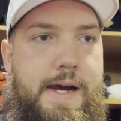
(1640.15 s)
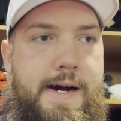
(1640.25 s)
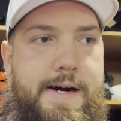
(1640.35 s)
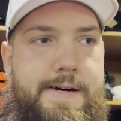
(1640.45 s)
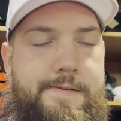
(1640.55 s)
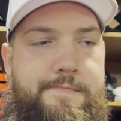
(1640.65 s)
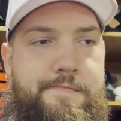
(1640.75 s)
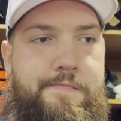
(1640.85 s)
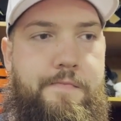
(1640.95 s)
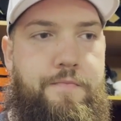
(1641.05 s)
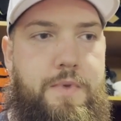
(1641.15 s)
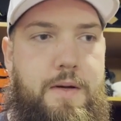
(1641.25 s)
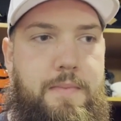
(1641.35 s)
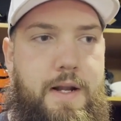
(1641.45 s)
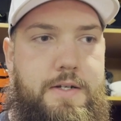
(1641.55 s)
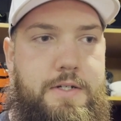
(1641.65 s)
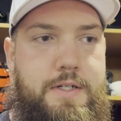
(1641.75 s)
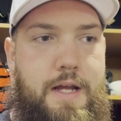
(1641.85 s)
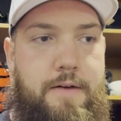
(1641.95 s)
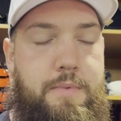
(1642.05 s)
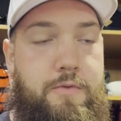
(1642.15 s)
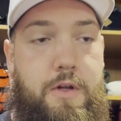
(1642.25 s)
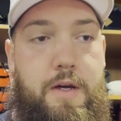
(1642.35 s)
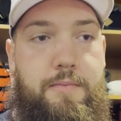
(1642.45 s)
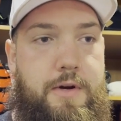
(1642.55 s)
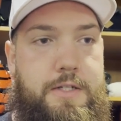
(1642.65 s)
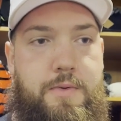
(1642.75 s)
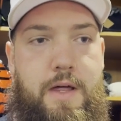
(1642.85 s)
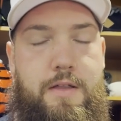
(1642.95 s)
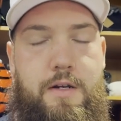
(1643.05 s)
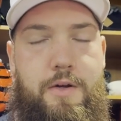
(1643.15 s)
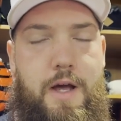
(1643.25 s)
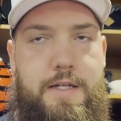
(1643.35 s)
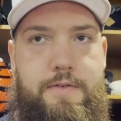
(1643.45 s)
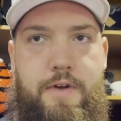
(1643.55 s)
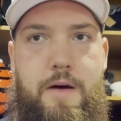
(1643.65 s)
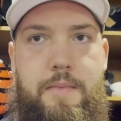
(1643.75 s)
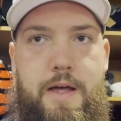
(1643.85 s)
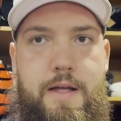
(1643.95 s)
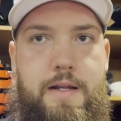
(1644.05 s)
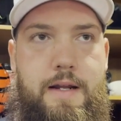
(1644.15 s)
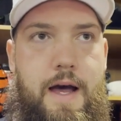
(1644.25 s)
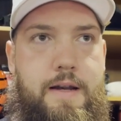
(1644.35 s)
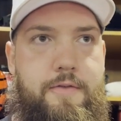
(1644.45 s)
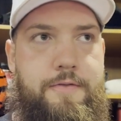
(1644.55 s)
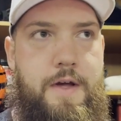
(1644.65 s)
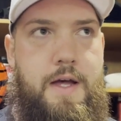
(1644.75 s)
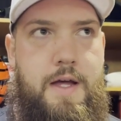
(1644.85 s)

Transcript: But I've been really impressed with how the new guys have come in and kind of